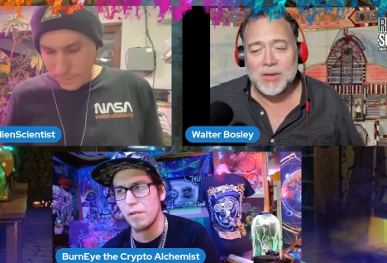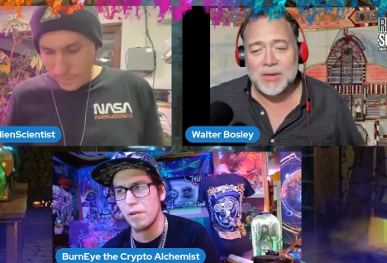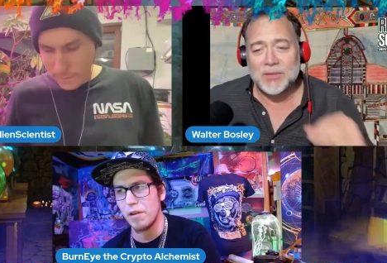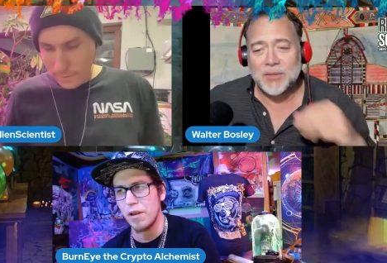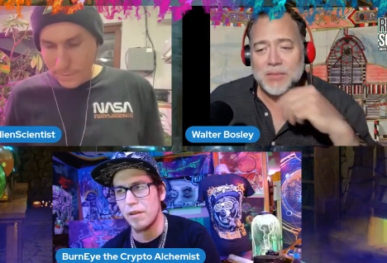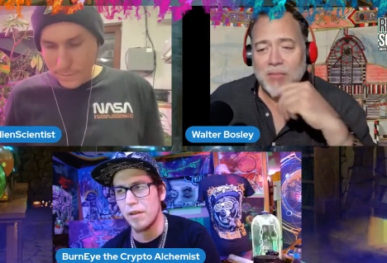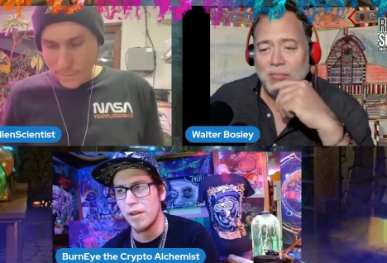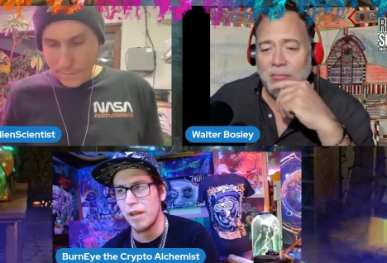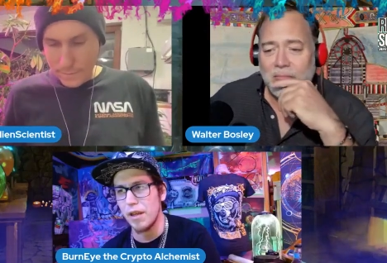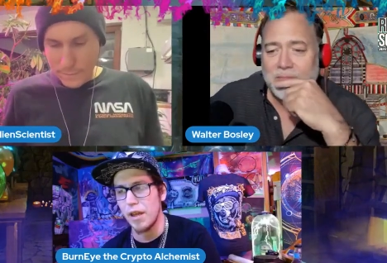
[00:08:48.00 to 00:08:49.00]
Speaker 1: or on
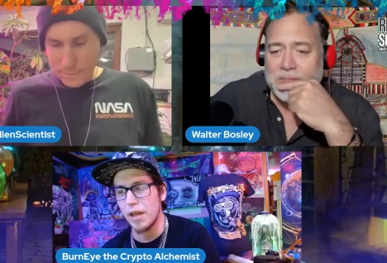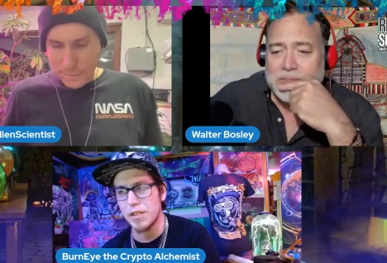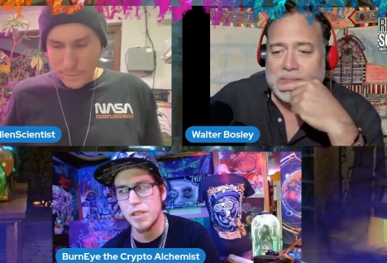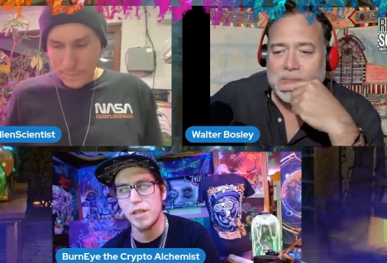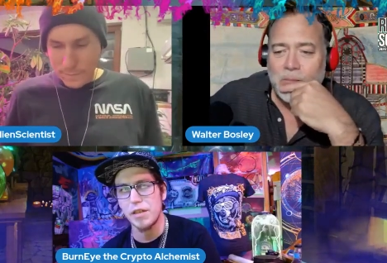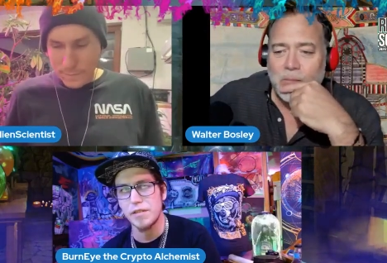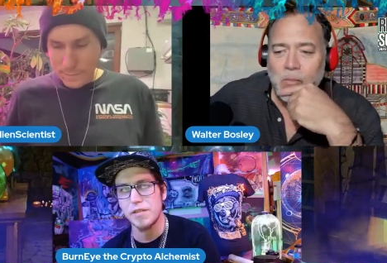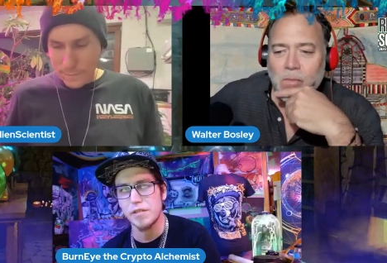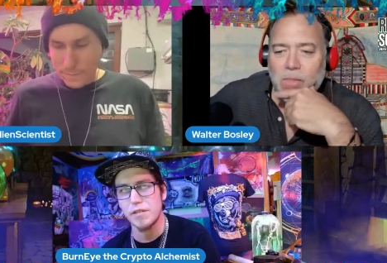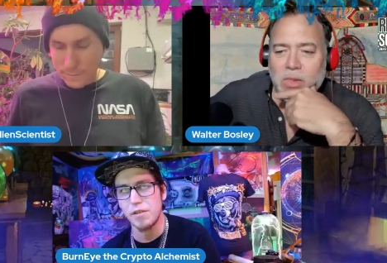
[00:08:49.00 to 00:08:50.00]
the Aegis
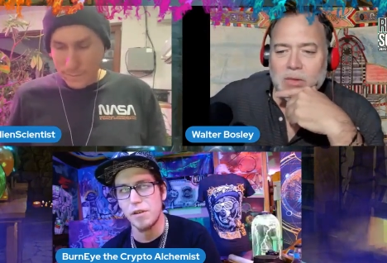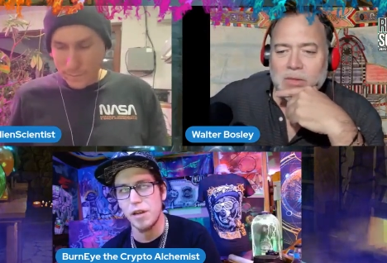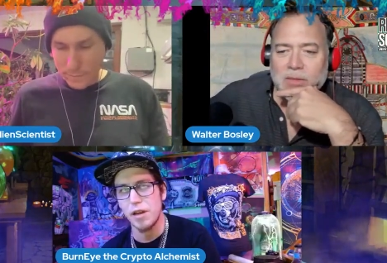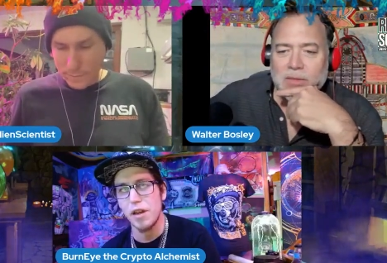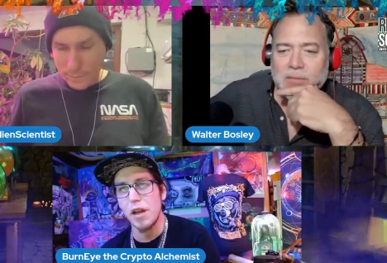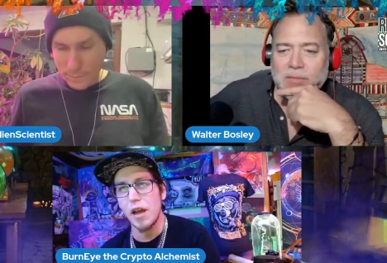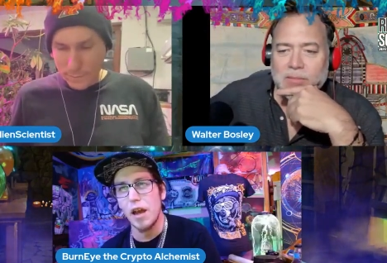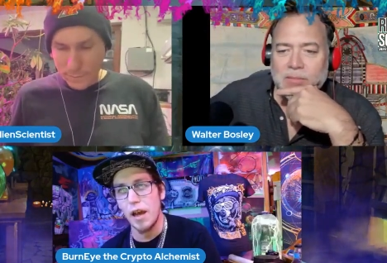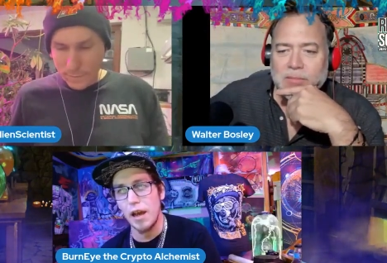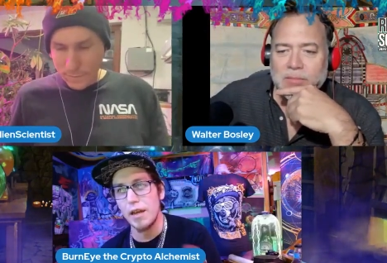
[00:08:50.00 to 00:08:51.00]
destroyer
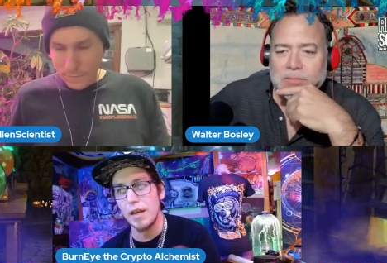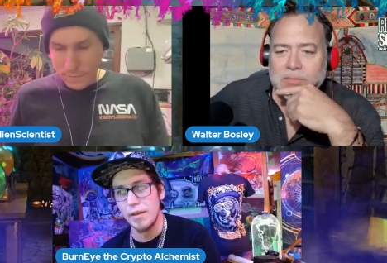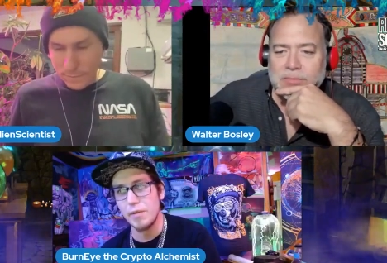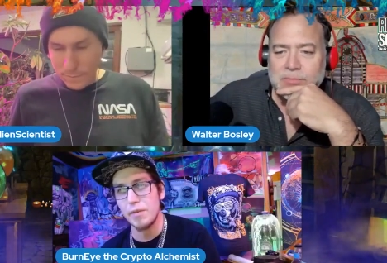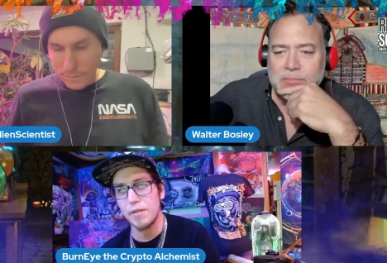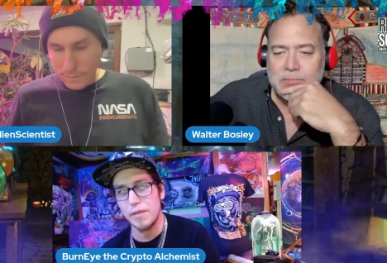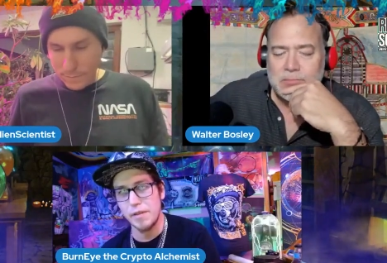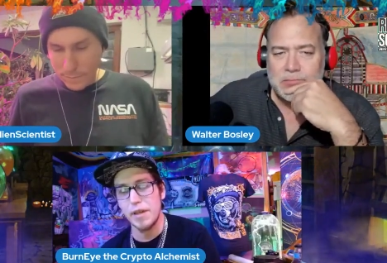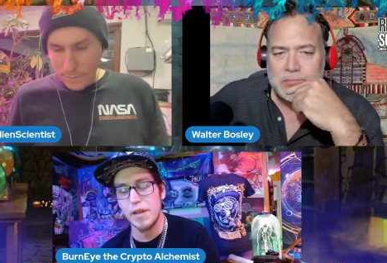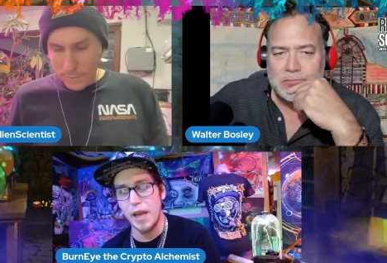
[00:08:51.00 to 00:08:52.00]
uh, and he was
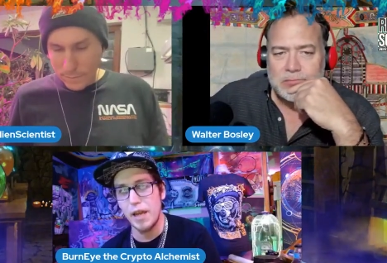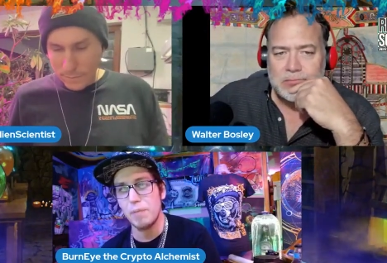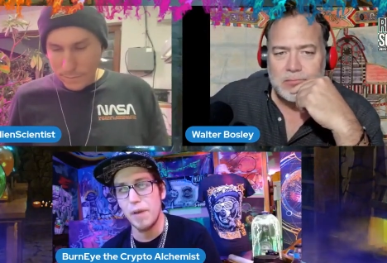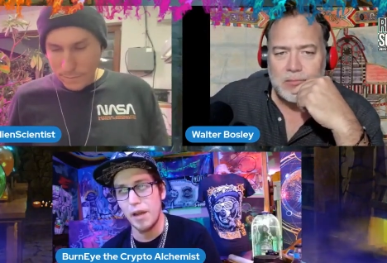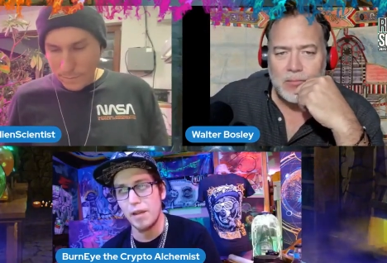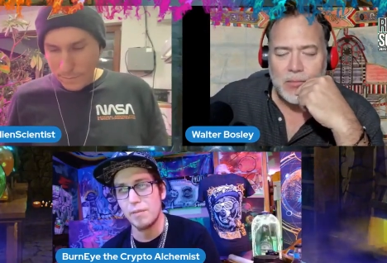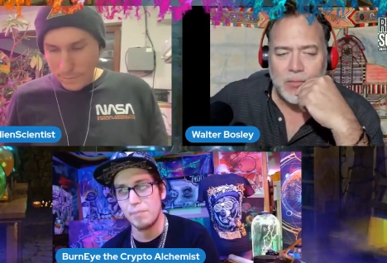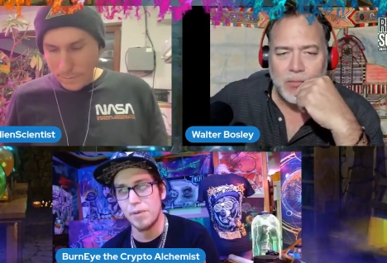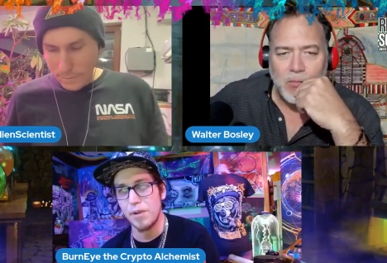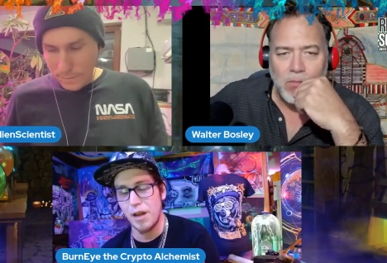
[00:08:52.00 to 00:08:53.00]
did an APEC
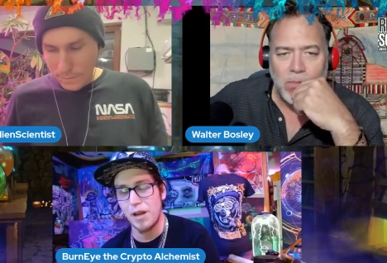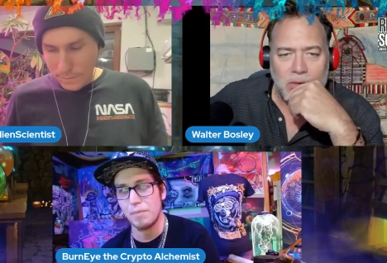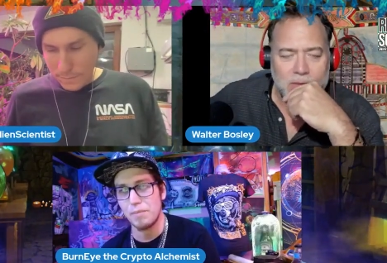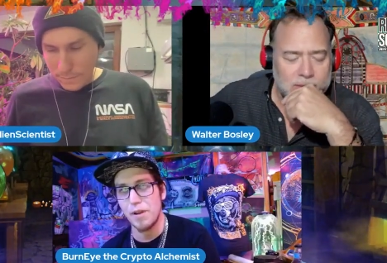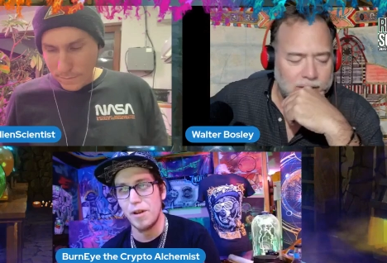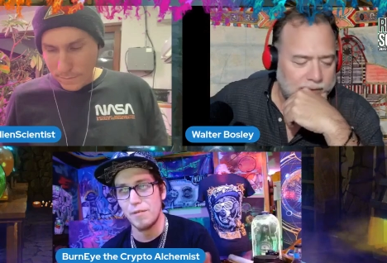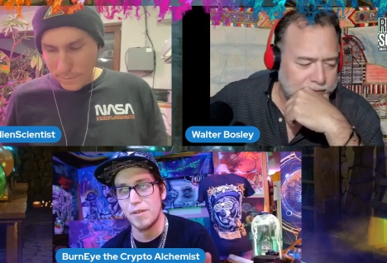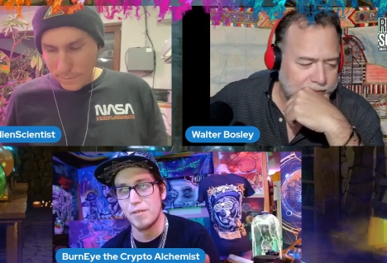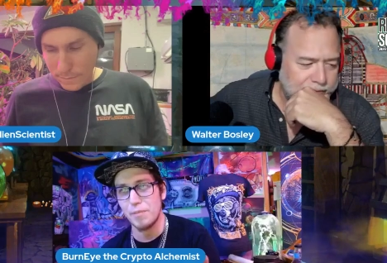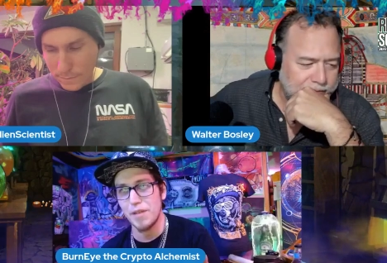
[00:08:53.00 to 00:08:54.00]
uh,
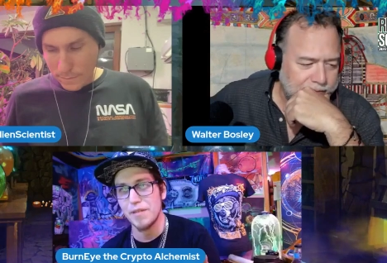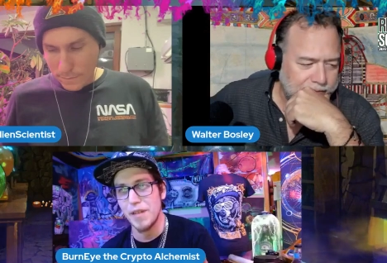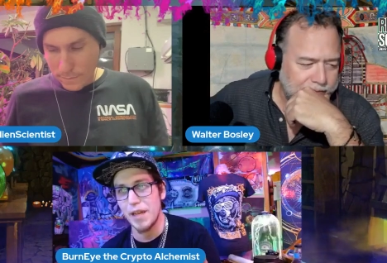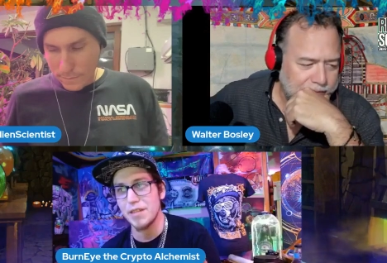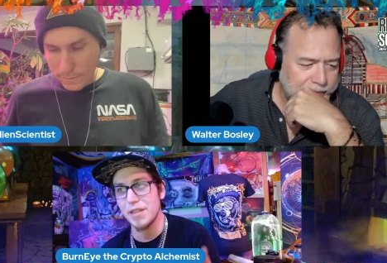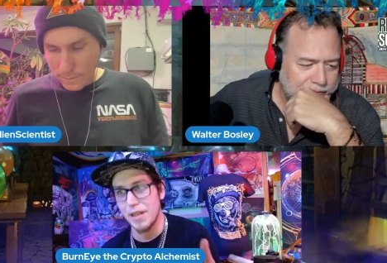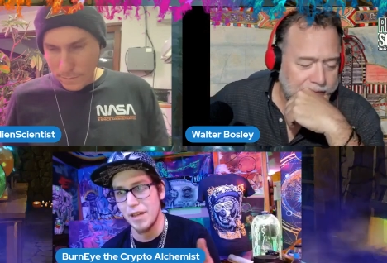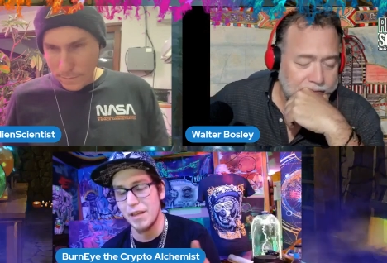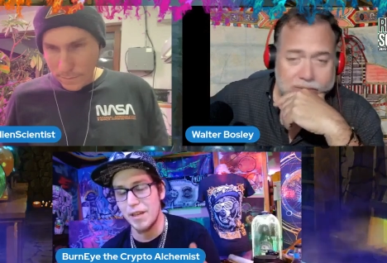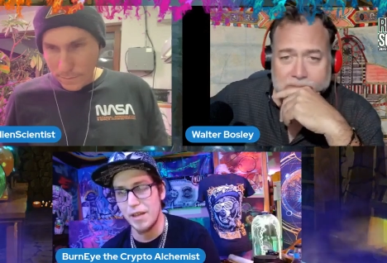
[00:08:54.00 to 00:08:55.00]
conference presentation
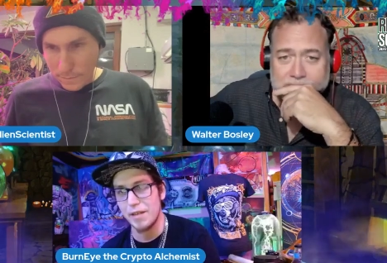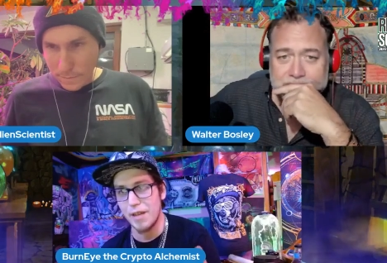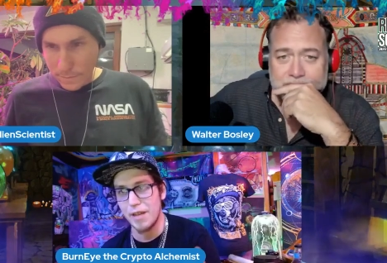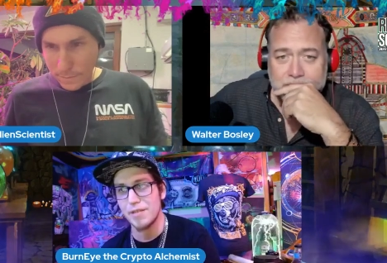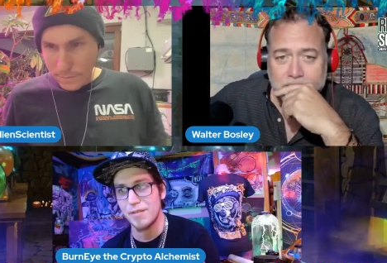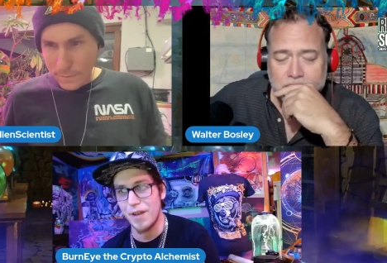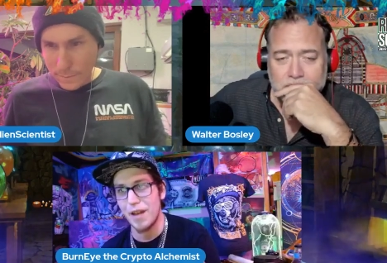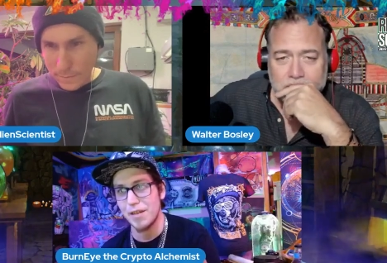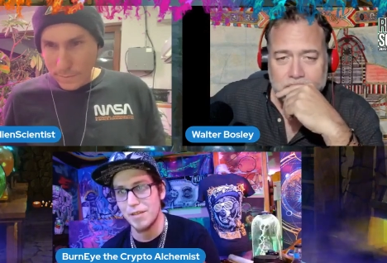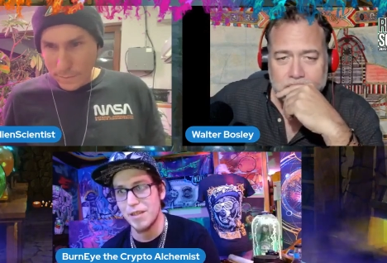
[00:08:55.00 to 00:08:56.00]
he he
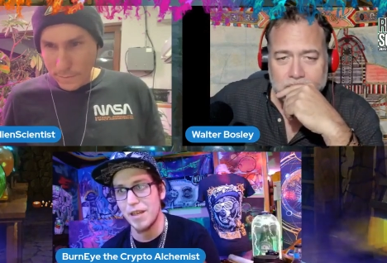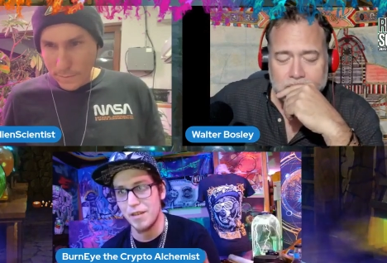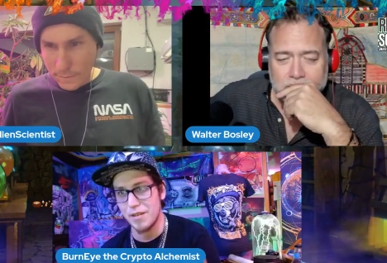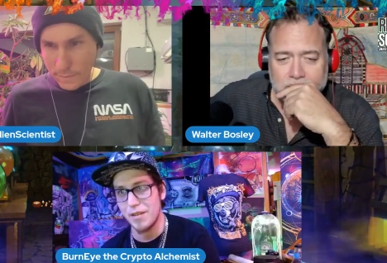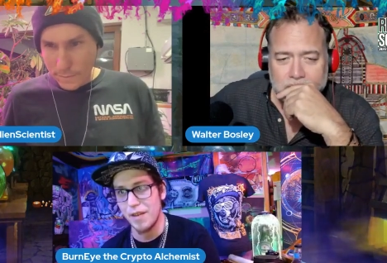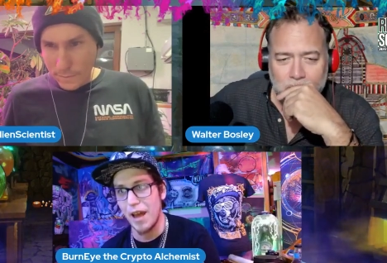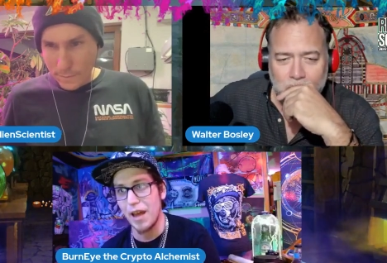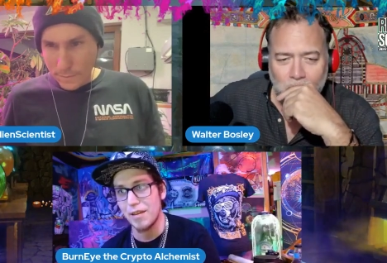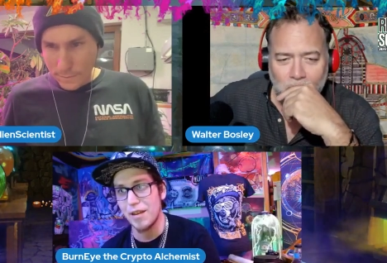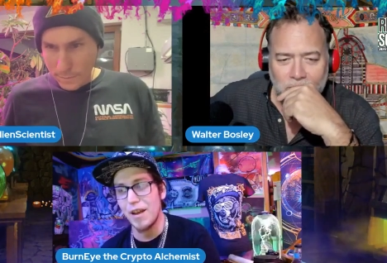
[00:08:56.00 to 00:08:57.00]
testified and stated to that